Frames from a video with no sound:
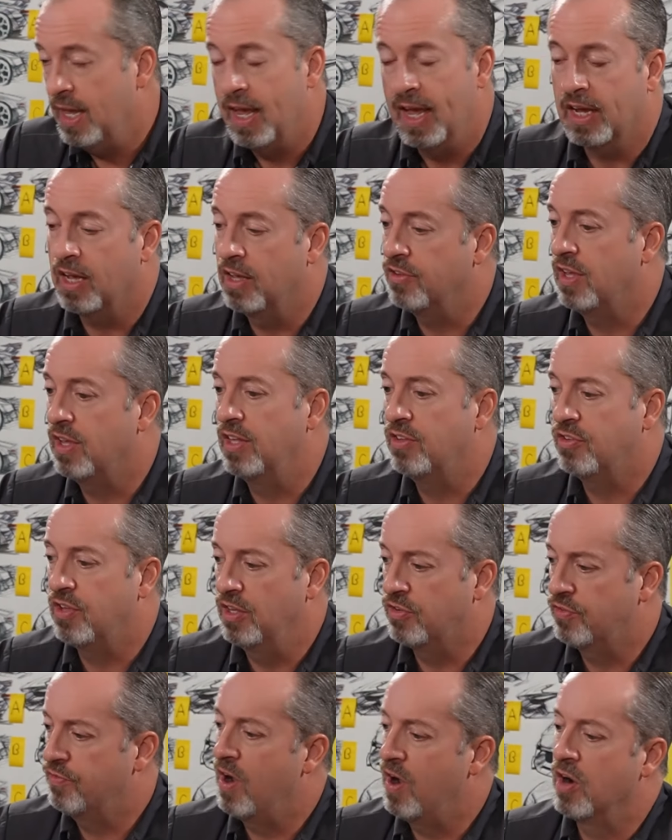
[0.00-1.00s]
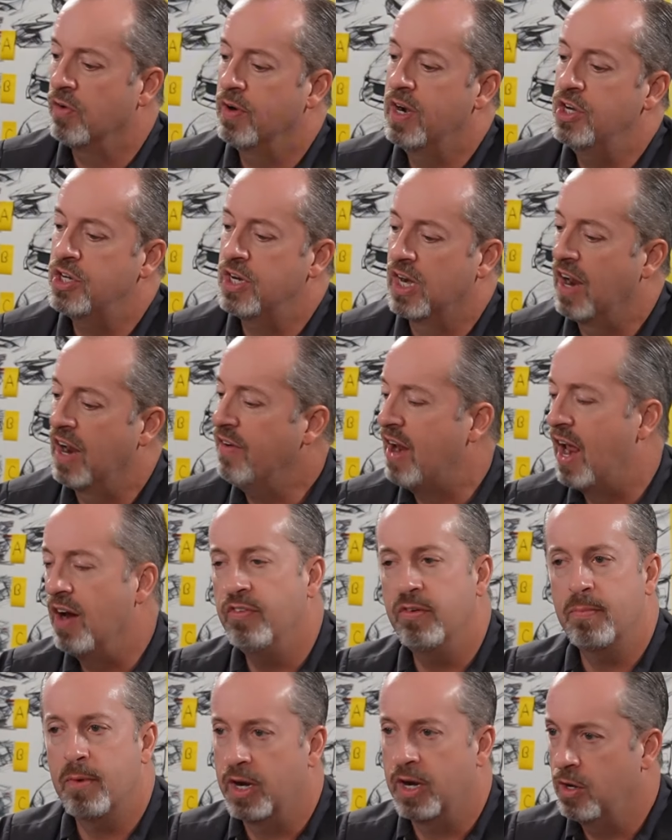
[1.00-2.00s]
Because it's far reaching.
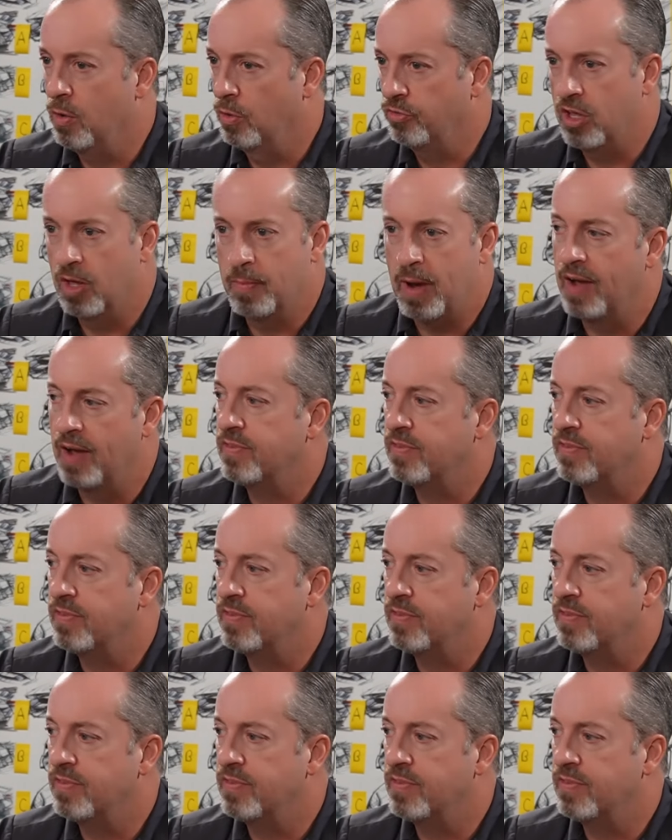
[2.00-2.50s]
Everybody knows Elmore.